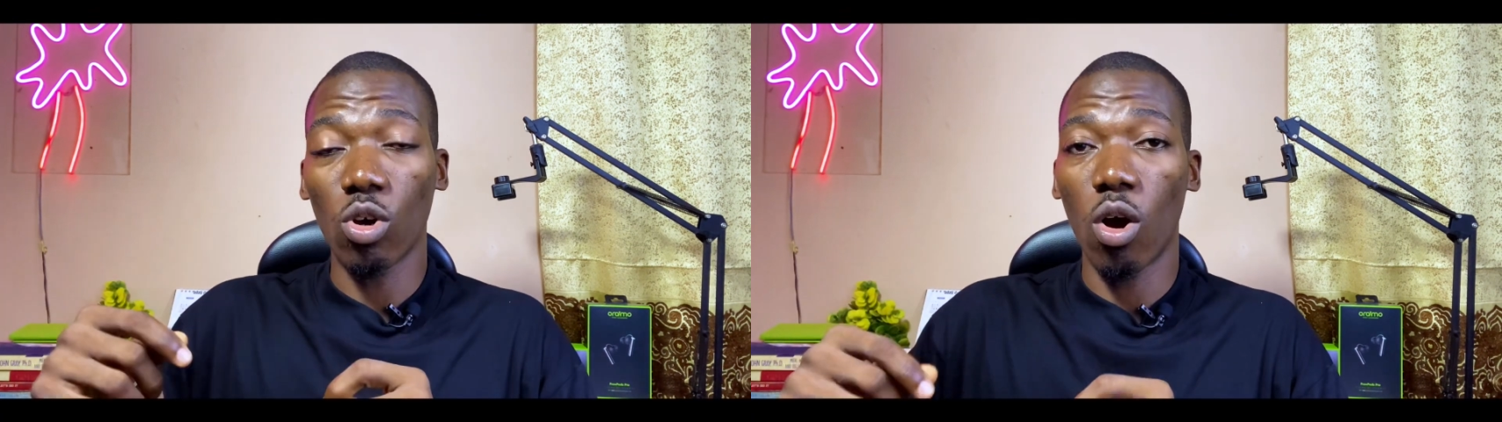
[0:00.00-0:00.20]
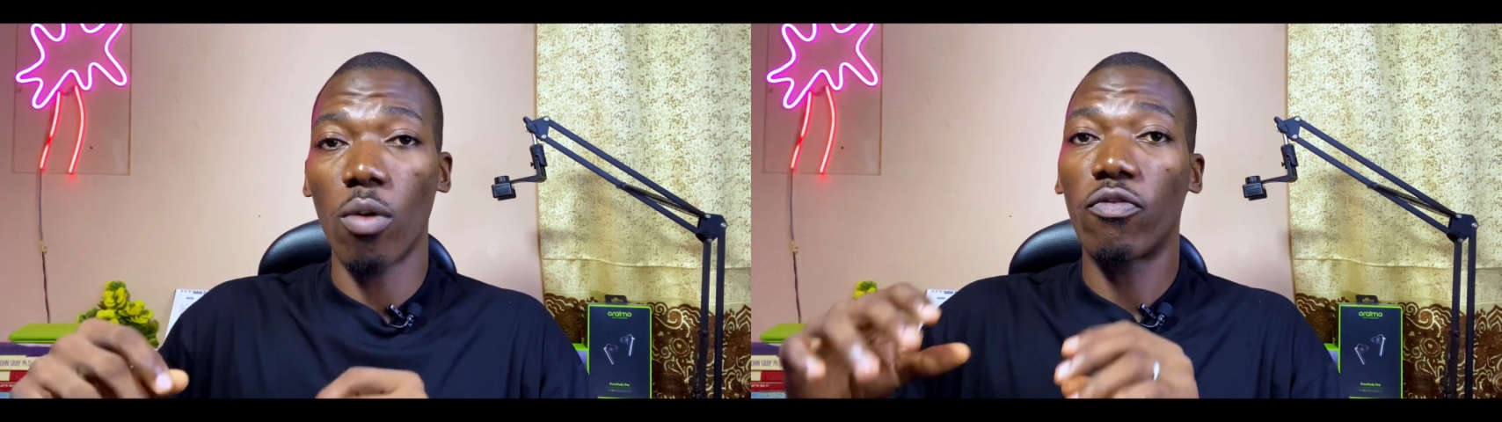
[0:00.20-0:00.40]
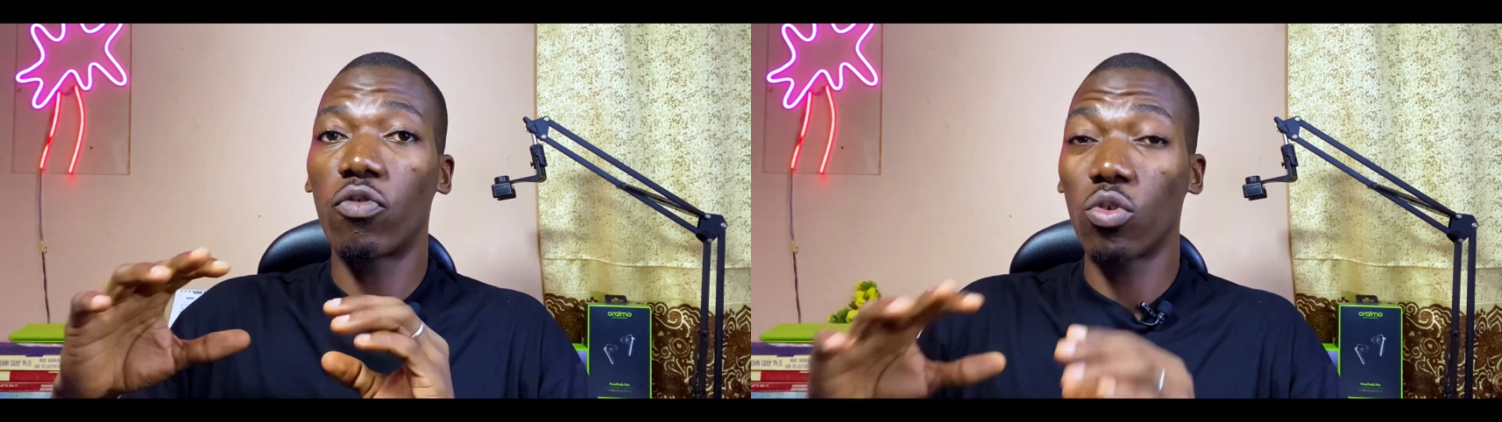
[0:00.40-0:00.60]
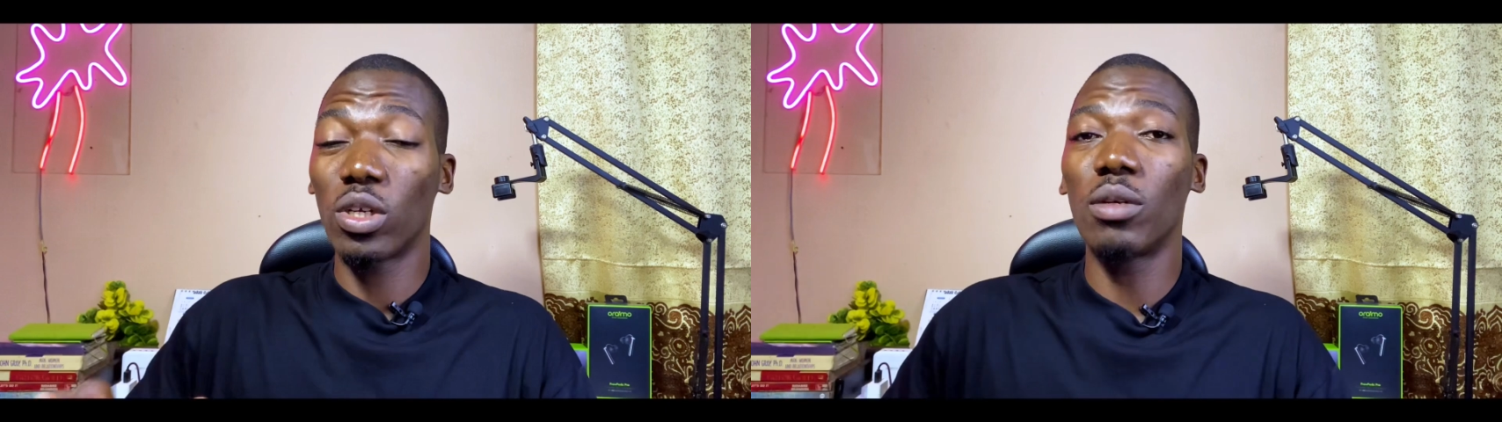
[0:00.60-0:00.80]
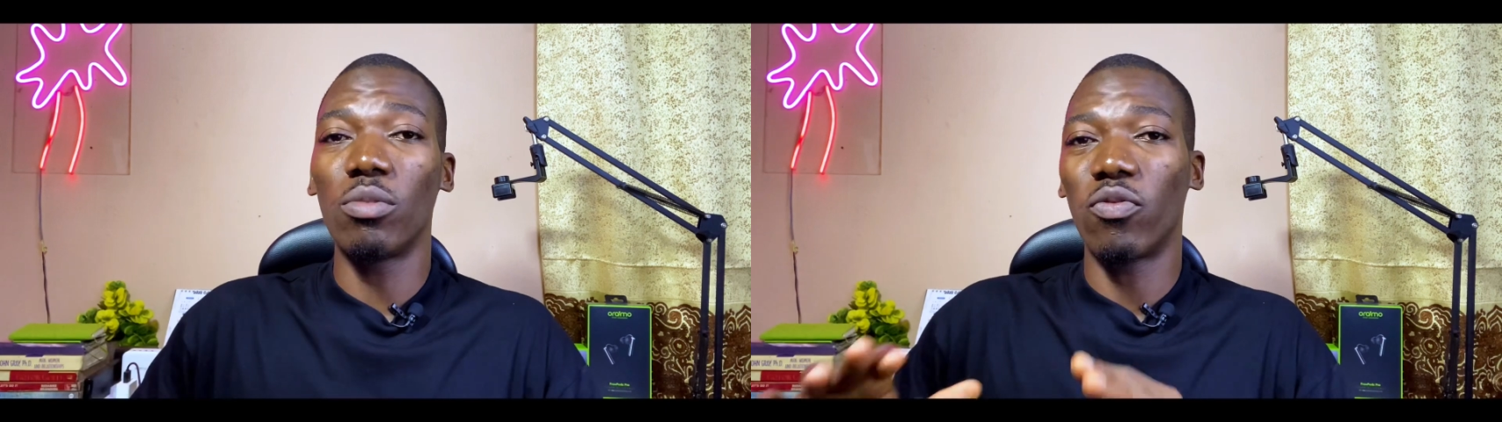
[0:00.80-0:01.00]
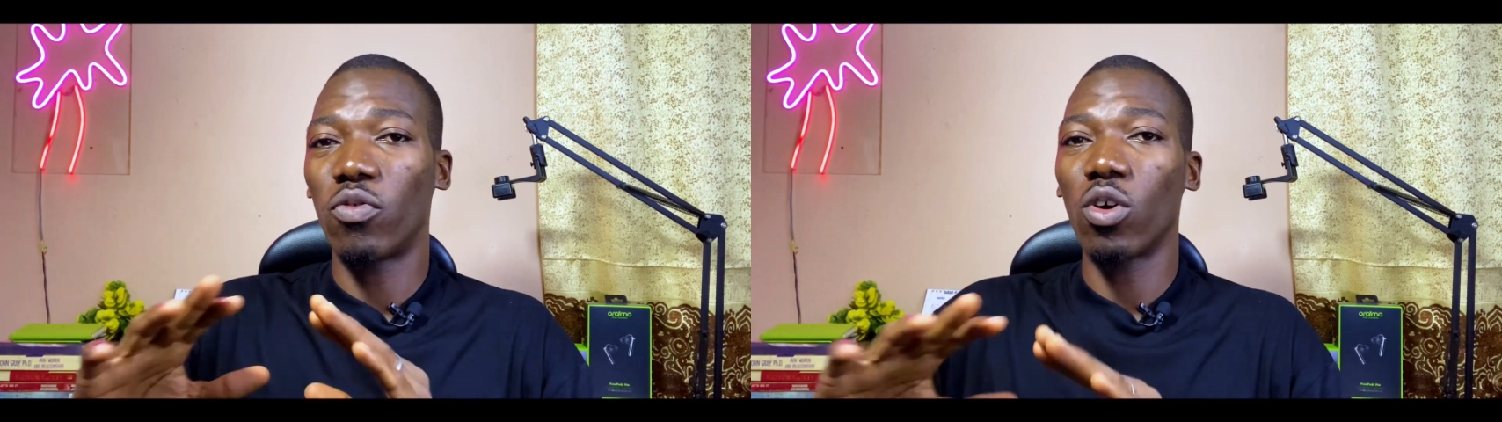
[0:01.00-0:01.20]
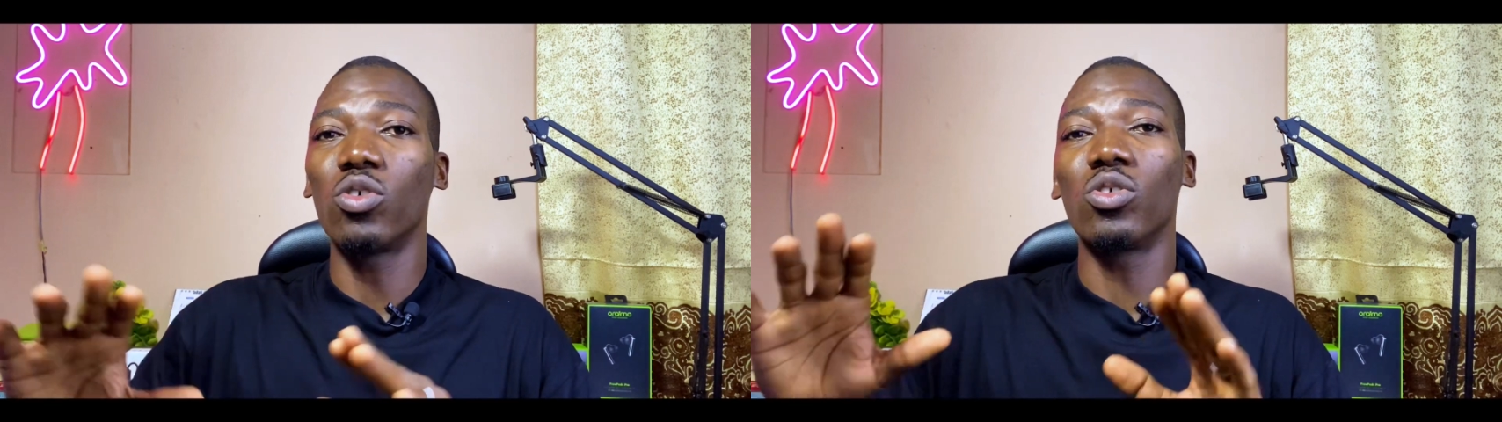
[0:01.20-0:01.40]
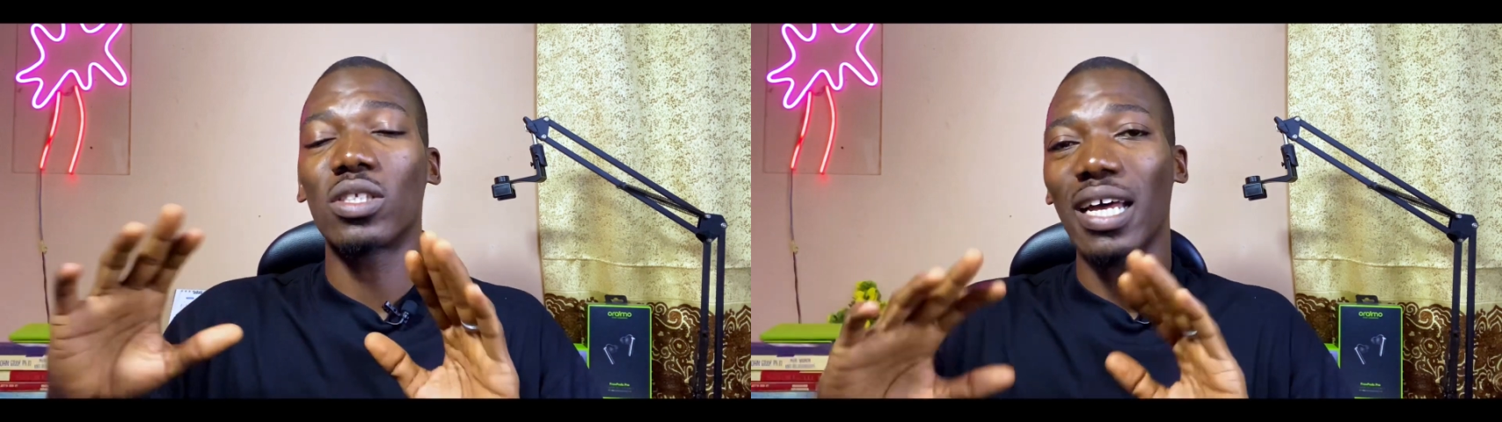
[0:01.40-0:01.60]
off fully before you
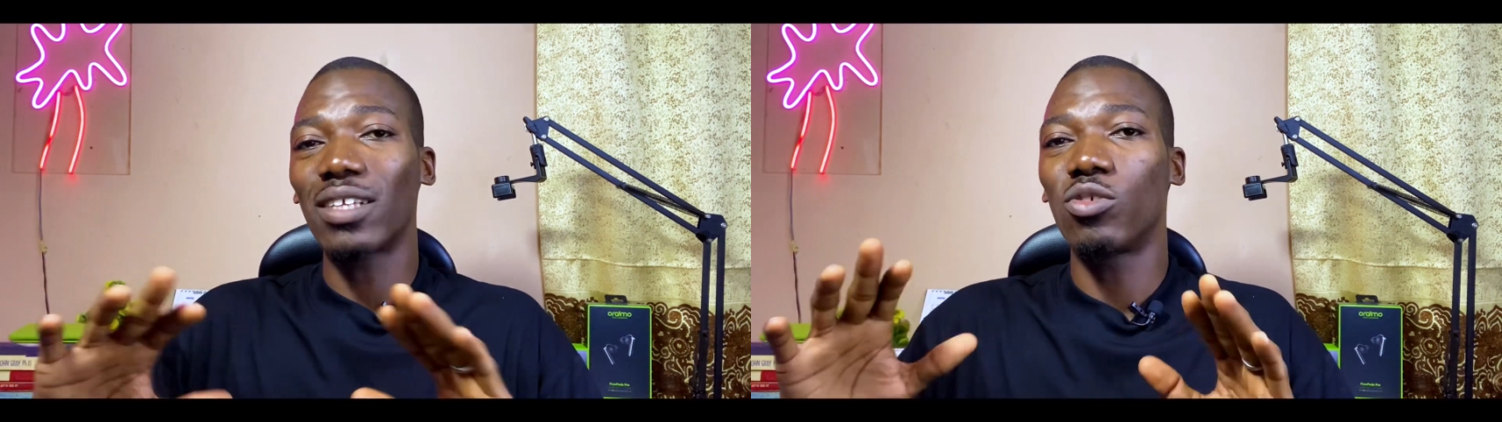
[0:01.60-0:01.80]
start